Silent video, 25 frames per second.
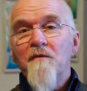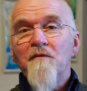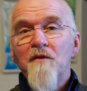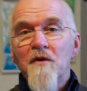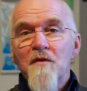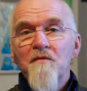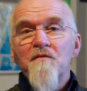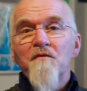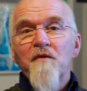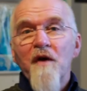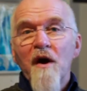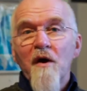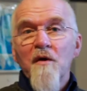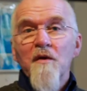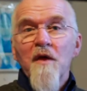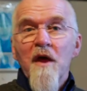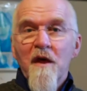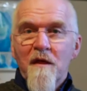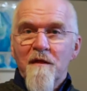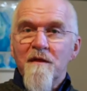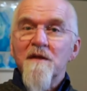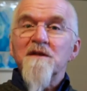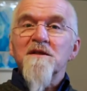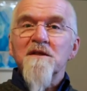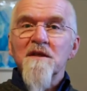If you phone
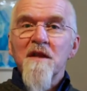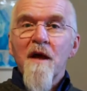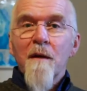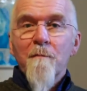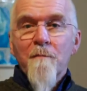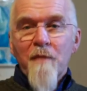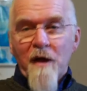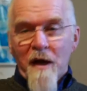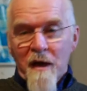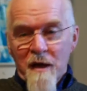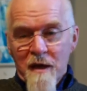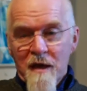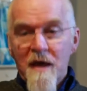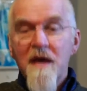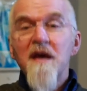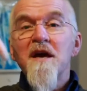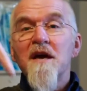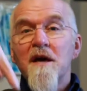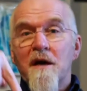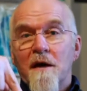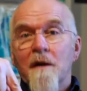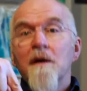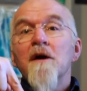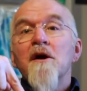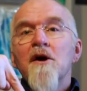this number
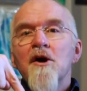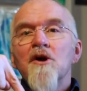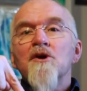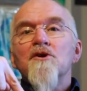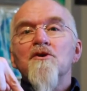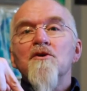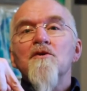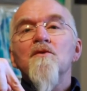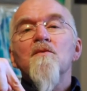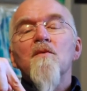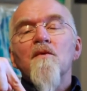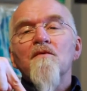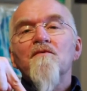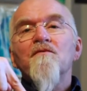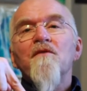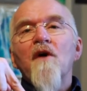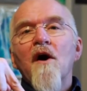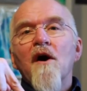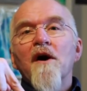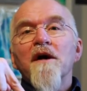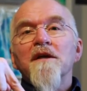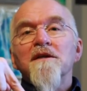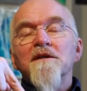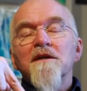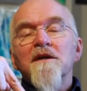here, you will
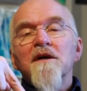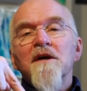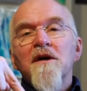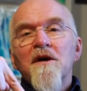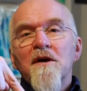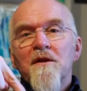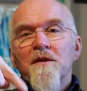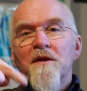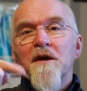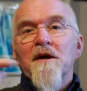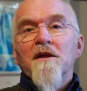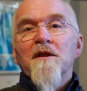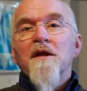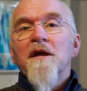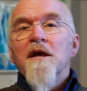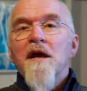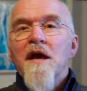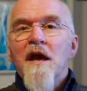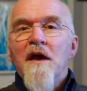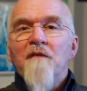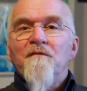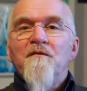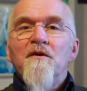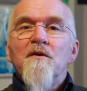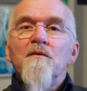find that
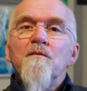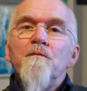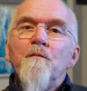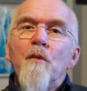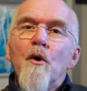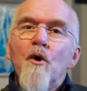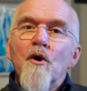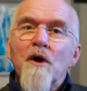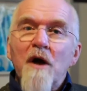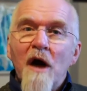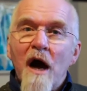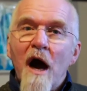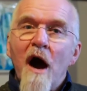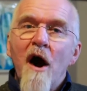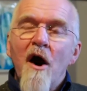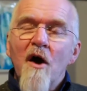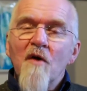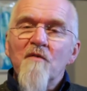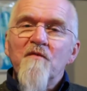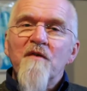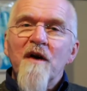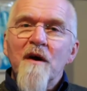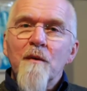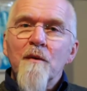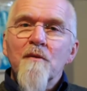if you book a
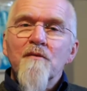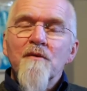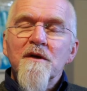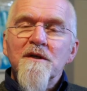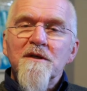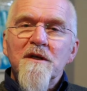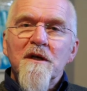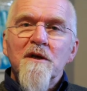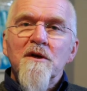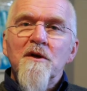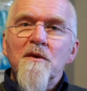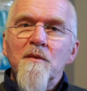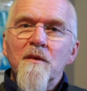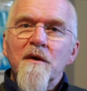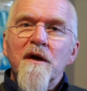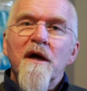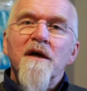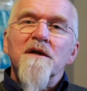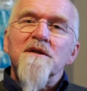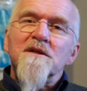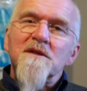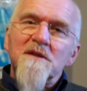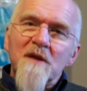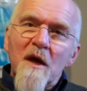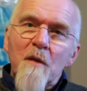half hour reading, you will
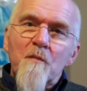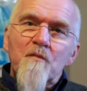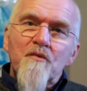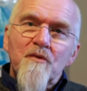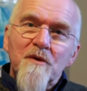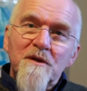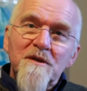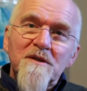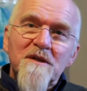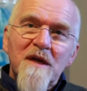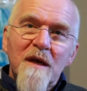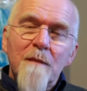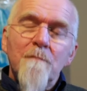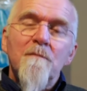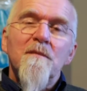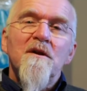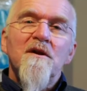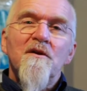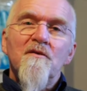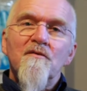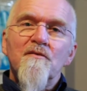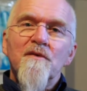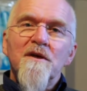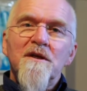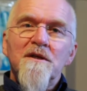get a separate 10
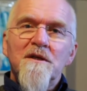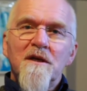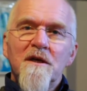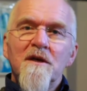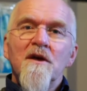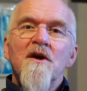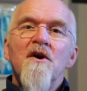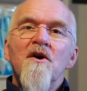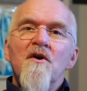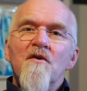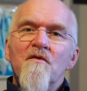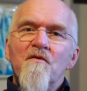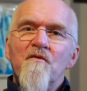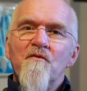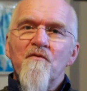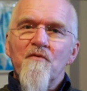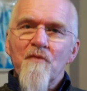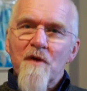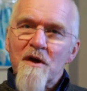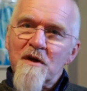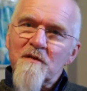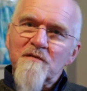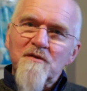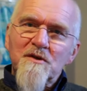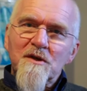minute reading
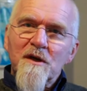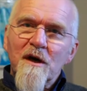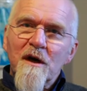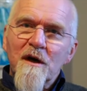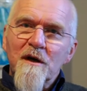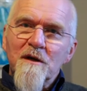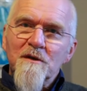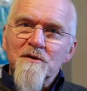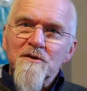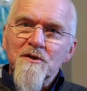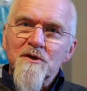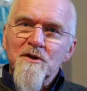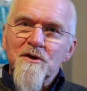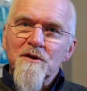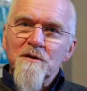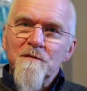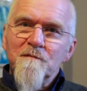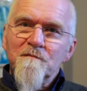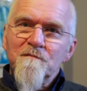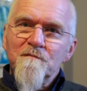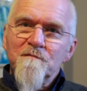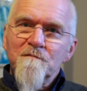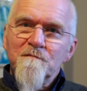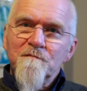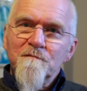free of
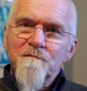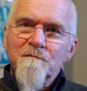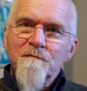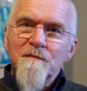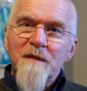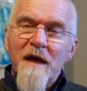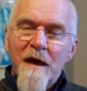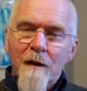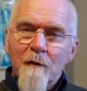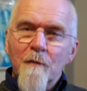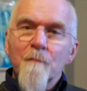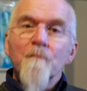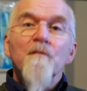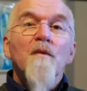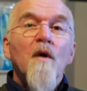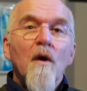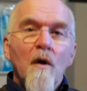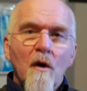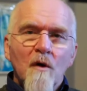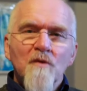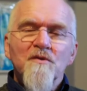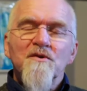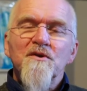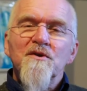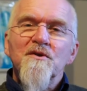charge. Now,
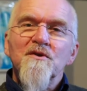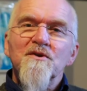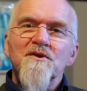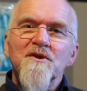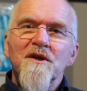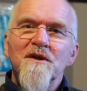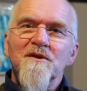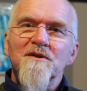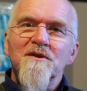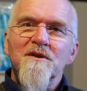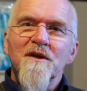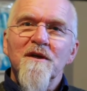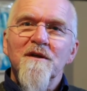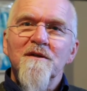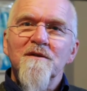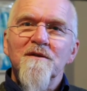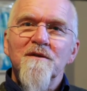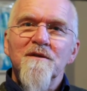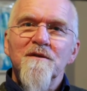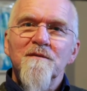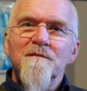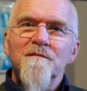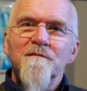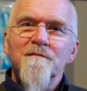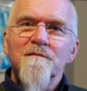onto your sun
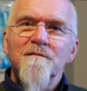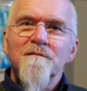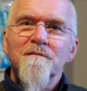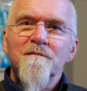signs.